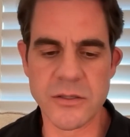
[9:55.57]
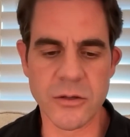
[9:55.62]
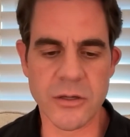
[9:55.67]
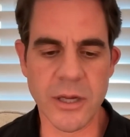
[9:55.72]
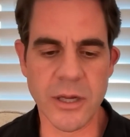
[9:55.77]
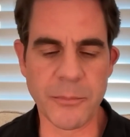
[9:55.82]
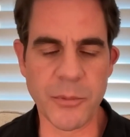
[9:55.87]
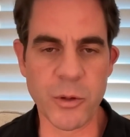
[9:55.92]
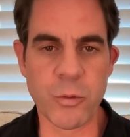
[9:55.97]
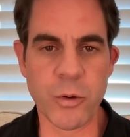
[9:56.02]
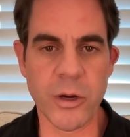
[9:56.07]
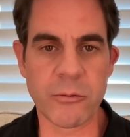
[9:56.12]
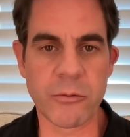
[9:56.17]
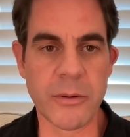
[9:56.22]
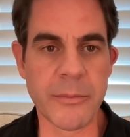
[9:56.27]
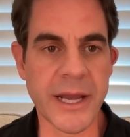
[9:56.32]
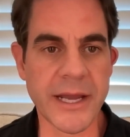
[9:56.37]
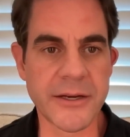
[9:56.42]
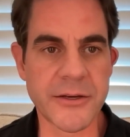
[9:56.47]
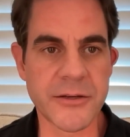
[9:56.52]
So a couple quick
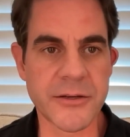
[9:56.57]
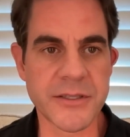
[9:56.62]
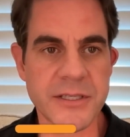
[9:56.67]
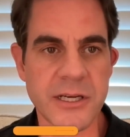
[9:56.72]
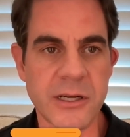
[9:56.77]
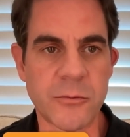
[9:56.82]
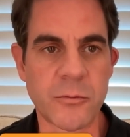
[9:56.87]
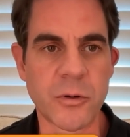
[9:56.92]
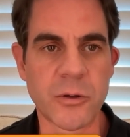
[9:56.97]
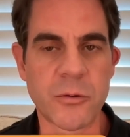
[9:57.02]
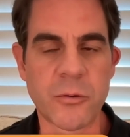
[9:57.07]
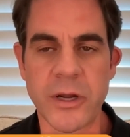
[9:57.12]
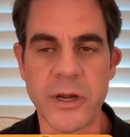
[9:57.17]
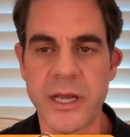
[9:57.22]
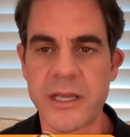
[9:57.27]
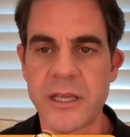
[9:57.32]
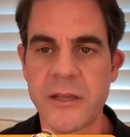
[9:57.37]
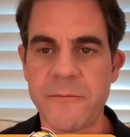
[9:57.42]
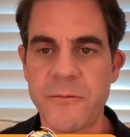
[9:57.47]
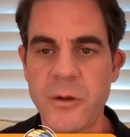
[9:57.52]
reminders here real
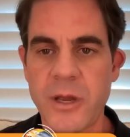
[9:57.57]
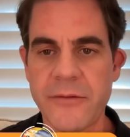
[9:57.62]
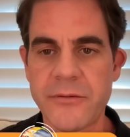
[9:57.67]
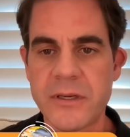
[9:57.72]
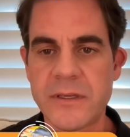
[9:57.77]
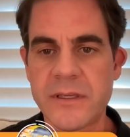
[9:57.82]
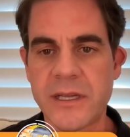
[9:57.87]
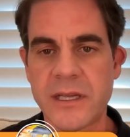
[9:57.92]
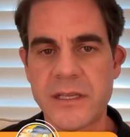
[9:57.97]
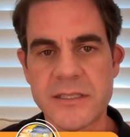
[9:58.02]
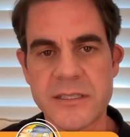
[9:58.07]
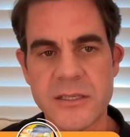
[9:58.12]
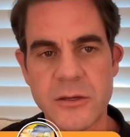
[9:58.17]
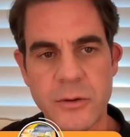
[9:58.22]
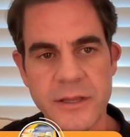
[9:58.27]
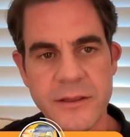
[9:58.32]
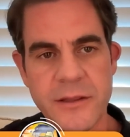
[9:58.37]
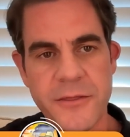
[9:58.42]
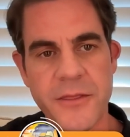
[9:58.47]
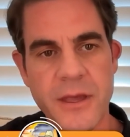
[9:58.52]
quick. If you haven't done so,
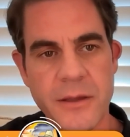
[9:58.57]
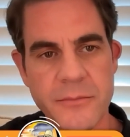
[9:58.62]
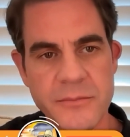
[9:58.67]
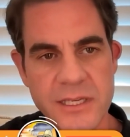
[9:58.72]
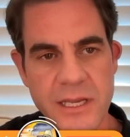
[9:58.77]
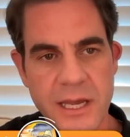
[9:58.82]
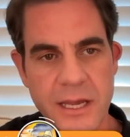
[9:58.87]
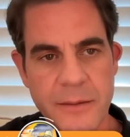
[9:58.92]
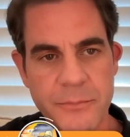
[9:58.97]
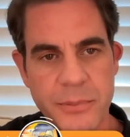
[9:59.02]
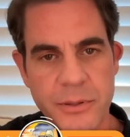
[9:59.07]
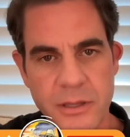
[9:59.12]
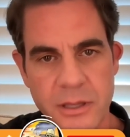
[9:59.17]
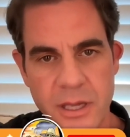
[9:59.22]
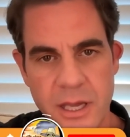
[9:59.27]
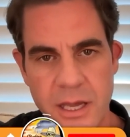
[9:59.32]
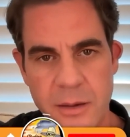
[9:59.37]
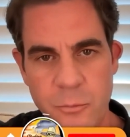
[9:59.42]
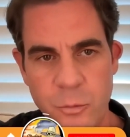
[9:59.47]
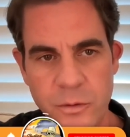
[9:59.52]
hit the thumbs up.
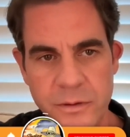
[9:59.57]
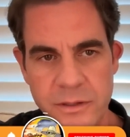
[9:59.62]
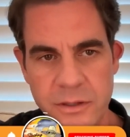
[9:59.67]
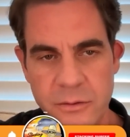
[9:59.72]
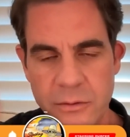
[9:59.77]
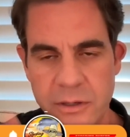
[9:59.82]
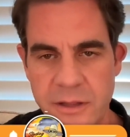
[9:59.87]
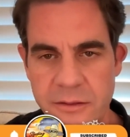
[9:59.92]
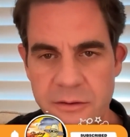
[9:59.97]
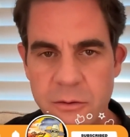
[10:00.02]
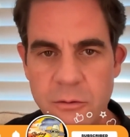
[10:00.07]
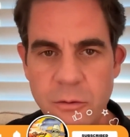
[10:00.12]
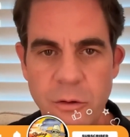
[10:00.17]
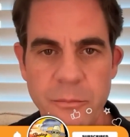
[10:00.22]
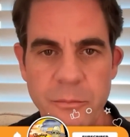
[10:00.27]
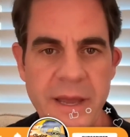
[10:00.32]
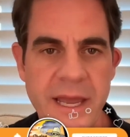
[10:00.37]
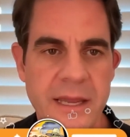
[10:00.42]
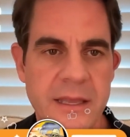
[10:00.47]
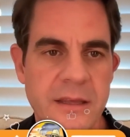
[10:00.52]
We'll do another
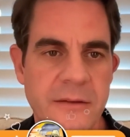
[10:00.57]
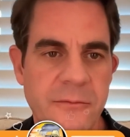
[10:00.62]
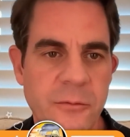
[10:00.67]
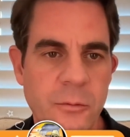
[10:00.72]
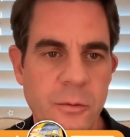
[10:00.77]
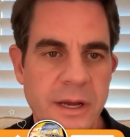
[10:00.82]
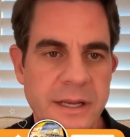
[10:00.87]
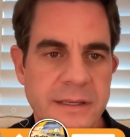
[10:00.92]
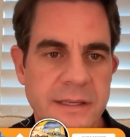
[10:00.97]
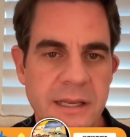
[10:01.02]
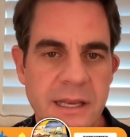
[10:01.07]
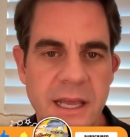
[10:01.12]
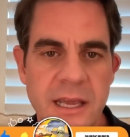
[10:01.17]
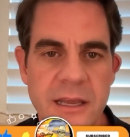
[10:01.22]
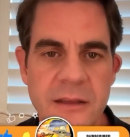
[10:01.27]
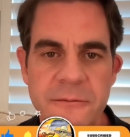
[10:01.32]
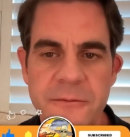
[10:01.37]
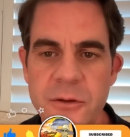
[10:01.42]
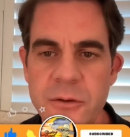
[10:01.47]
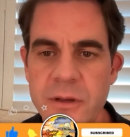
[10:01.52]
gold back giveaway
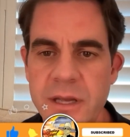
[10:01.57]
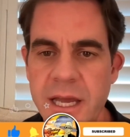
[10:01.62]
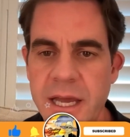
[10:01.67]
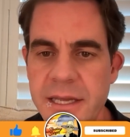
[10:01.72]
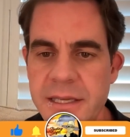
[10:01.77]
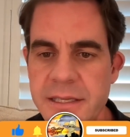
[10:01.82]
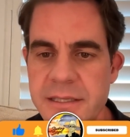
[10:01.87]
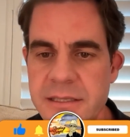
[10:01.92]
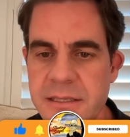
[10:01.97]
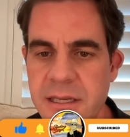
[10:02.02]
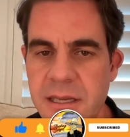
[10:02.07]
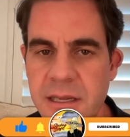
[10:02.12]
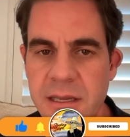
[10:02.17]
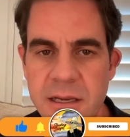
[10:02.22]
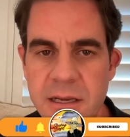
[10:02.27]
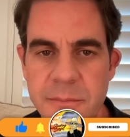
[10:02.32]
today if you guys can